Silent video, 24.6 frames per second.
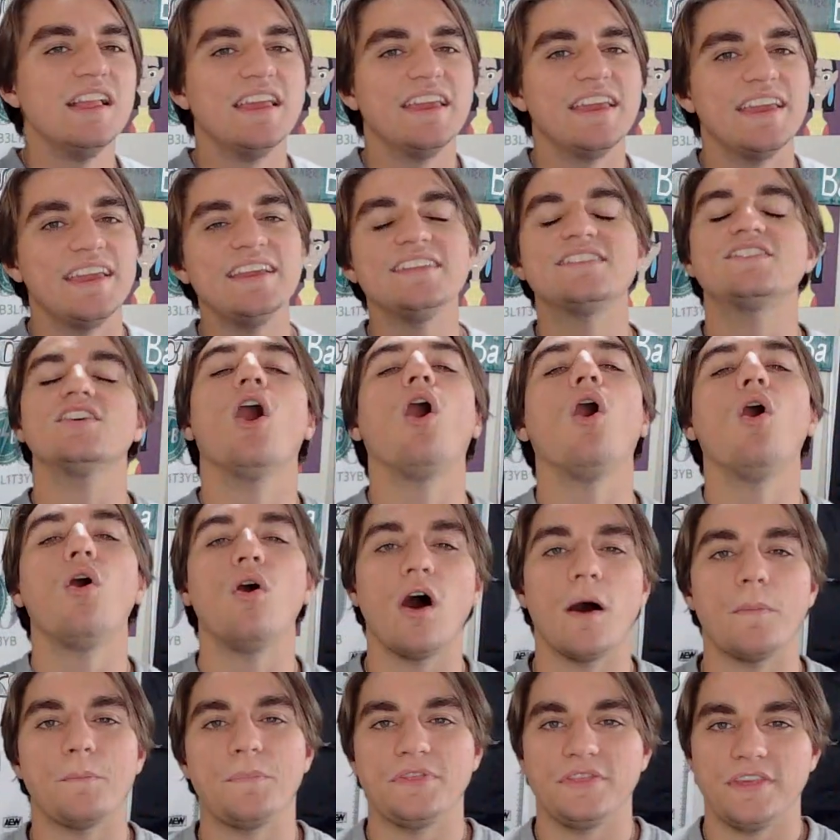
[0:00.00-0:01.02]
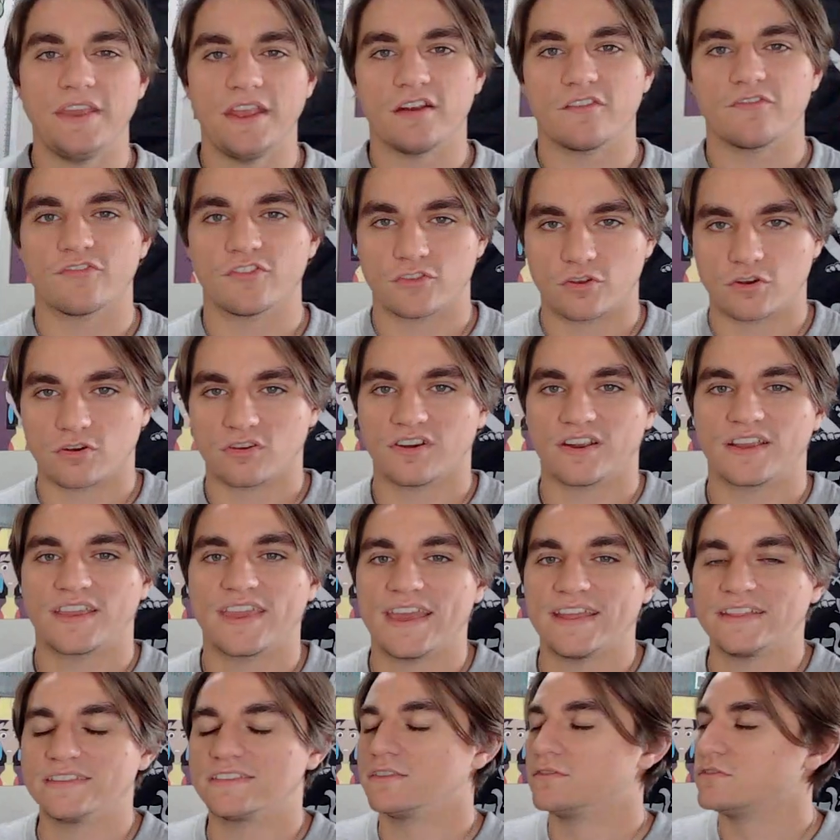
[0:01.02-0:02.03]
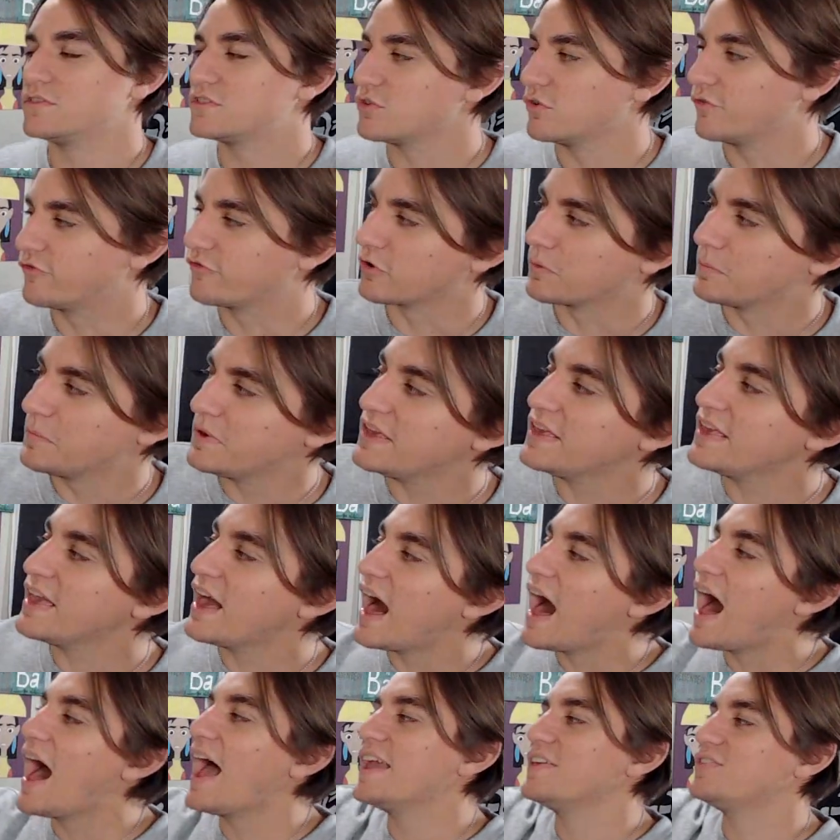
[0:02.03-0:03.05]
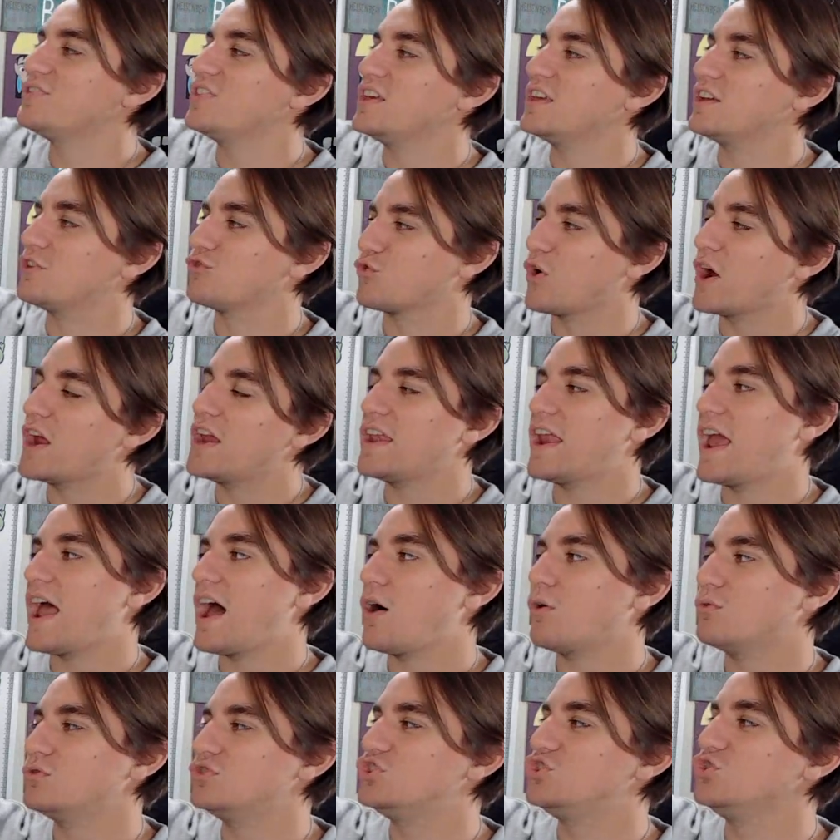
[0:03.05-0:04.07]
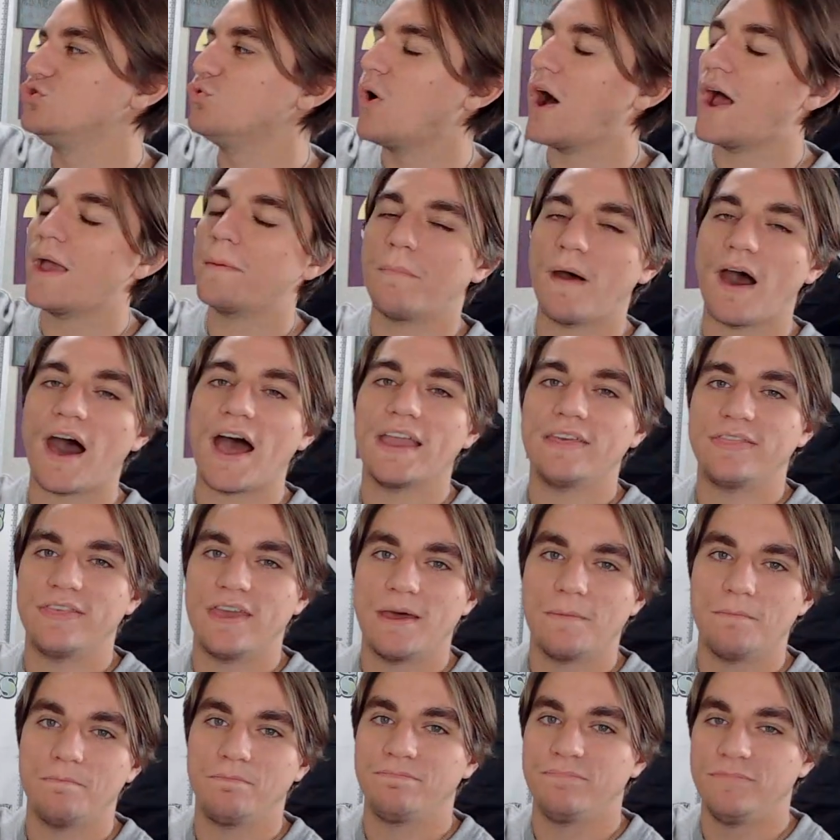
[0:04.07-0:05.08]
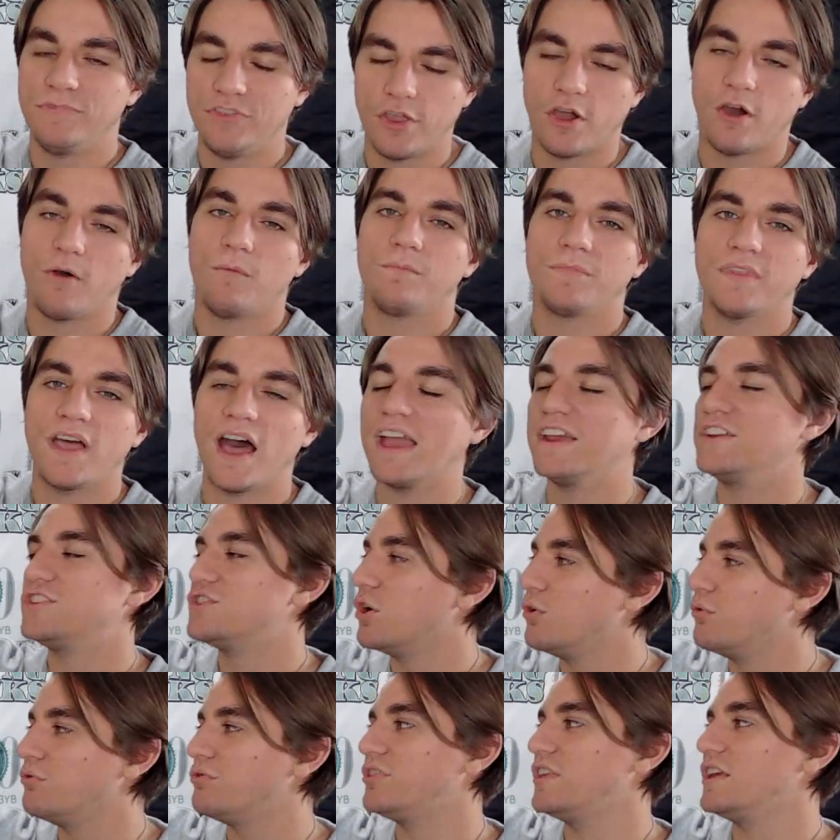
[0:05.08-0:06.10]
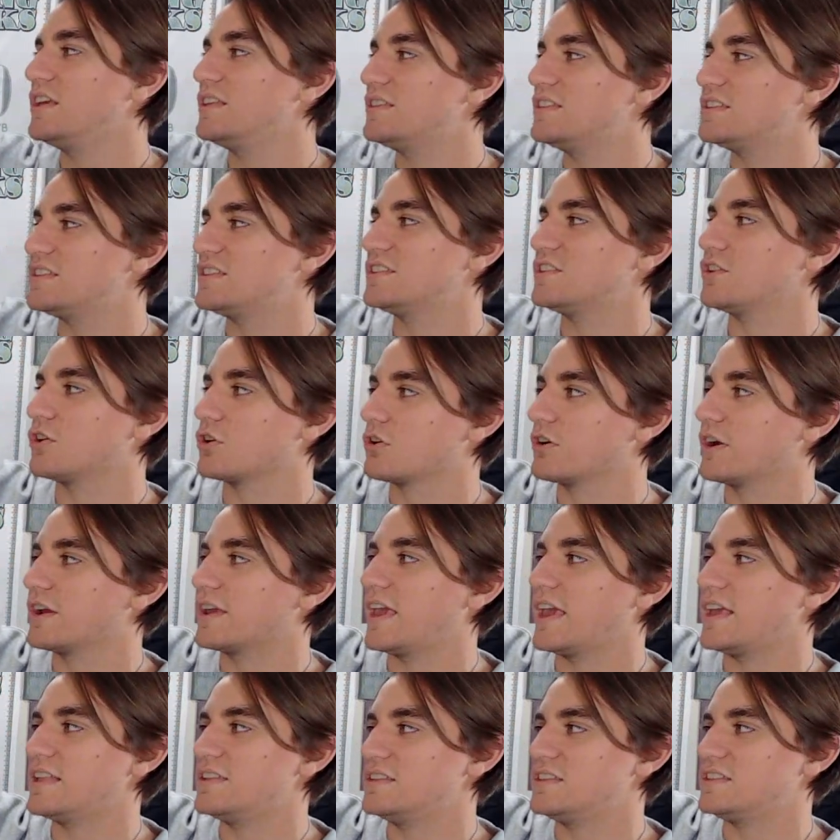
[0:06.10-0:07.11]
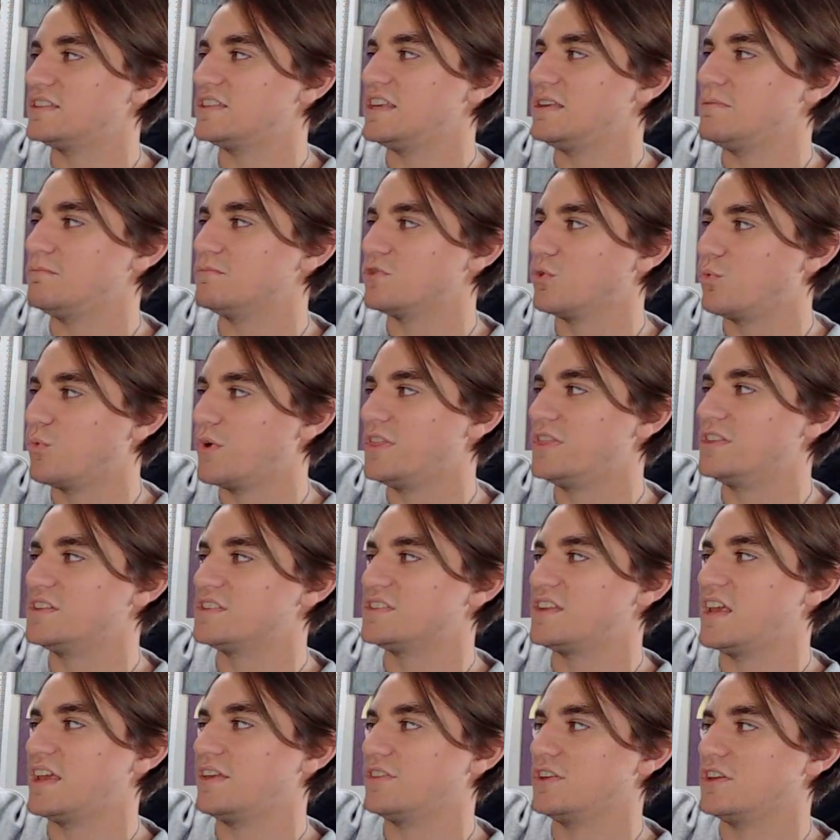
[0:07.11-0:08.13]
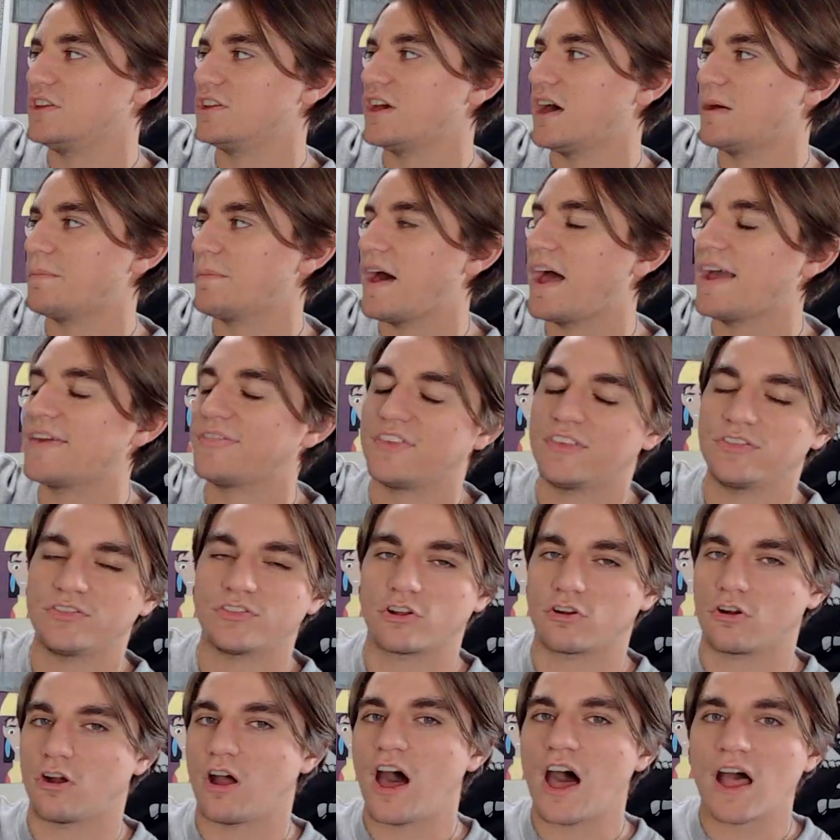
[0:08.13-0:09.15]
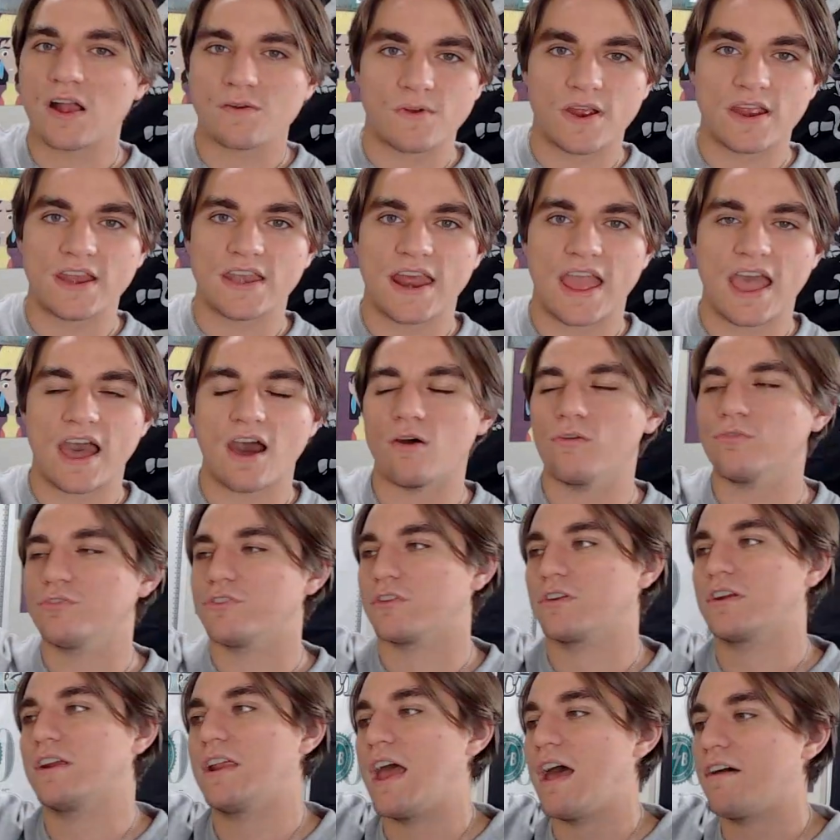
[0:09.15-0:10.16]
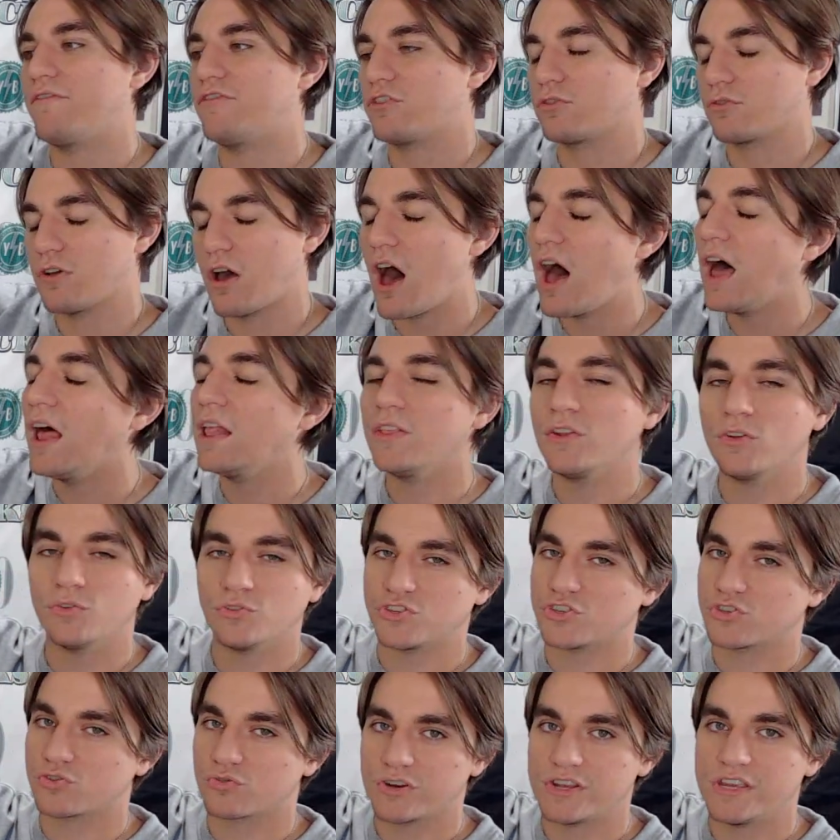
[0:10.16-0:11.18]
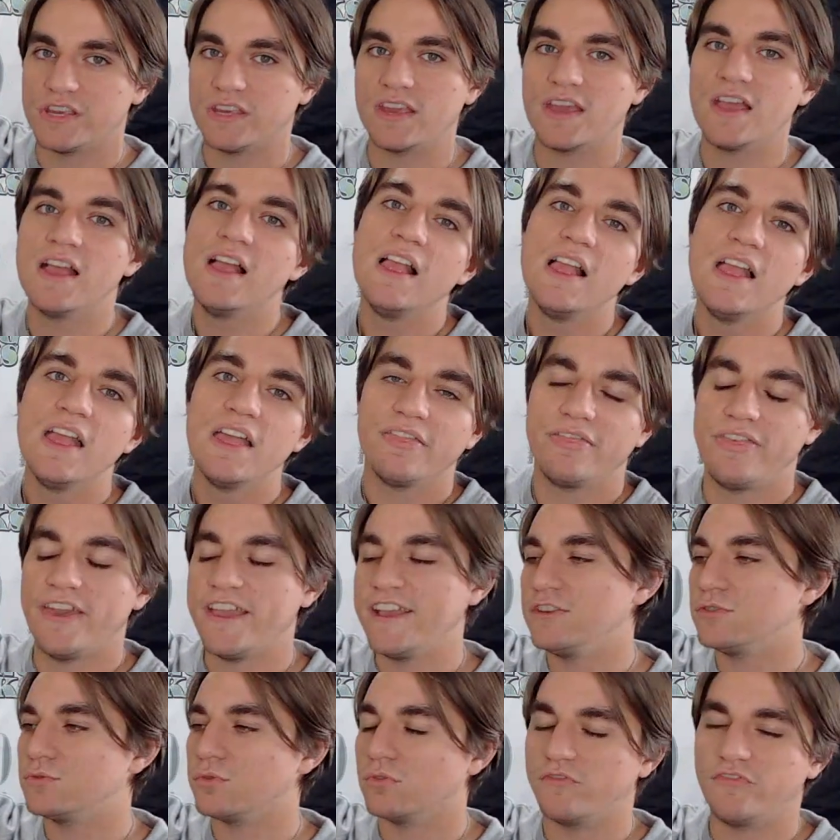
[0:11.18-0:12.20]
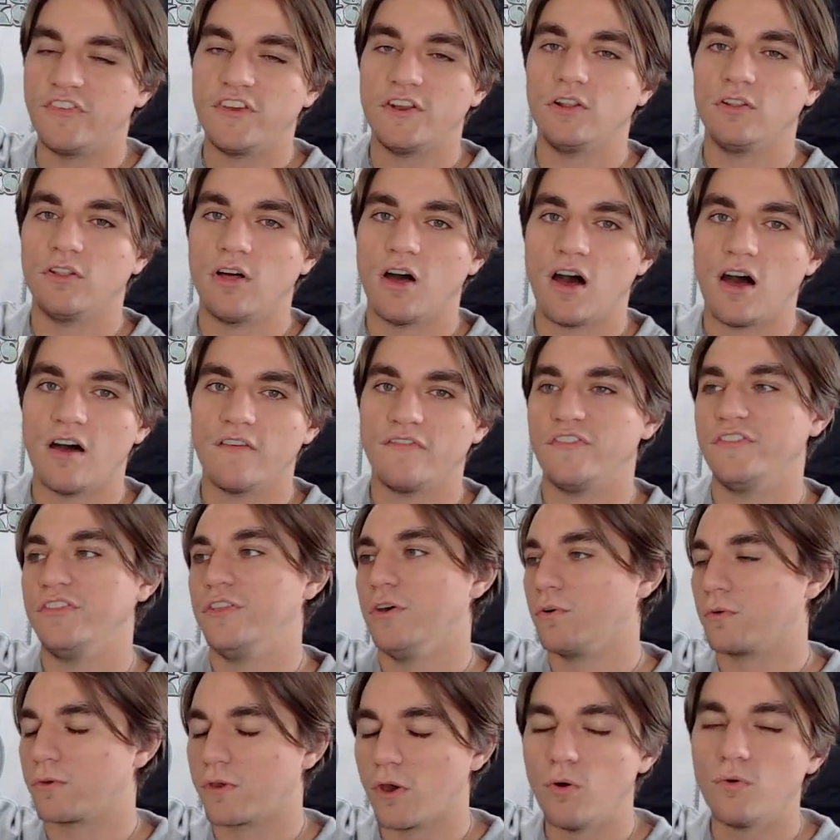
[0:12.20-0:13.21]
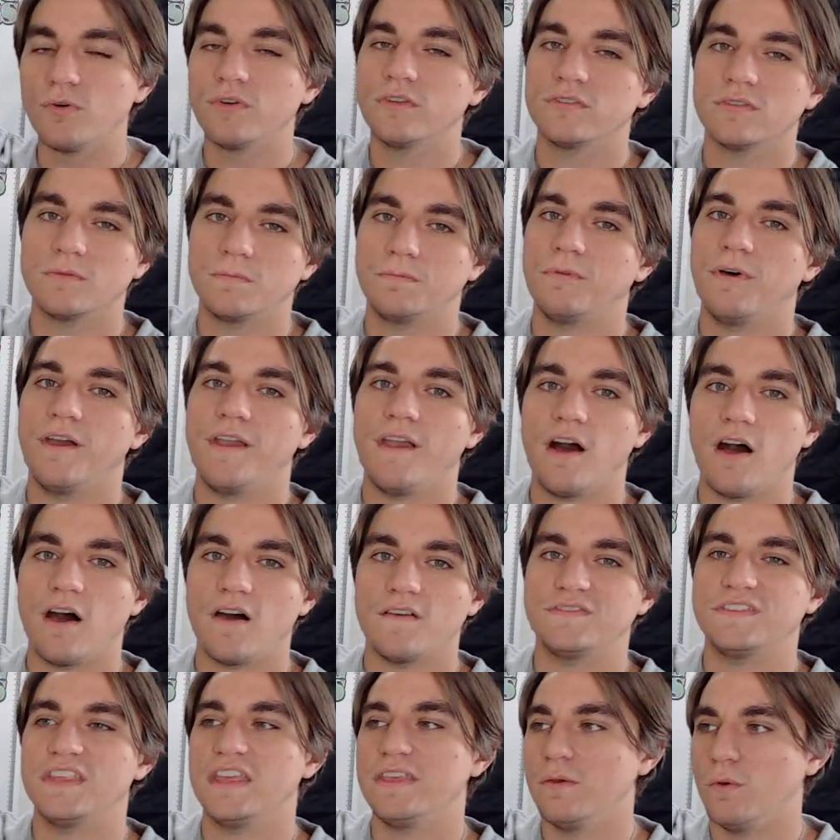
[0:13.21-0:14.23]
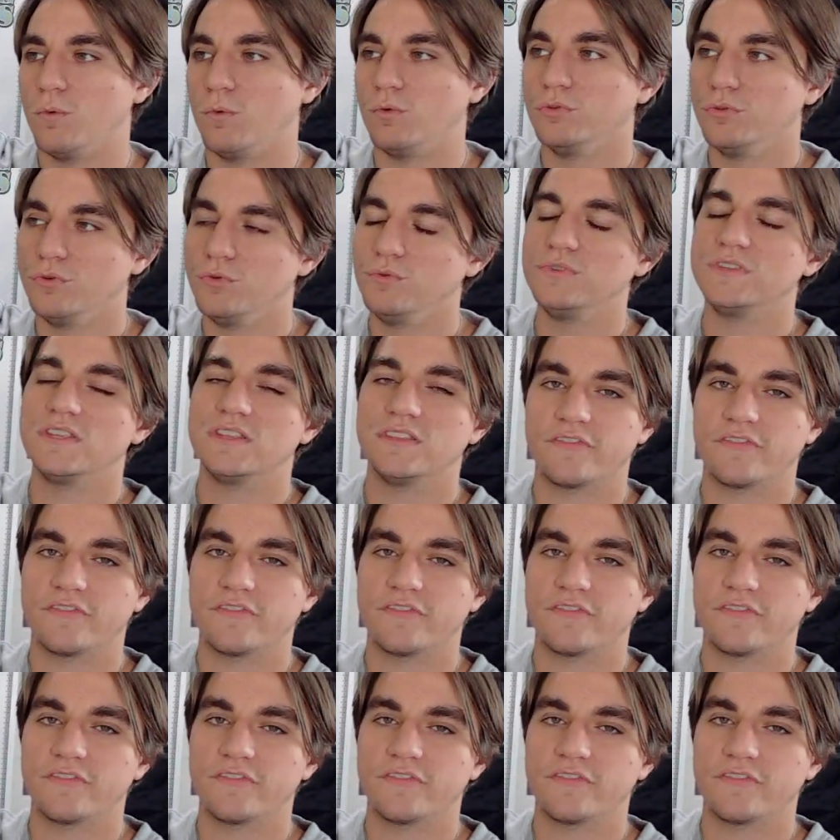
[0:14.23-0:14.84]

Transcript: it's all up in the air for the Hurricanes. And so for me, I think right now, do I buy them? No. I don't think this is the Hurricanes team to win the Stanley Cup. I think they're hot right now. They're going to have their hot little streak. Things will fiddle off. They'll go into the playoffs, and they will lose in the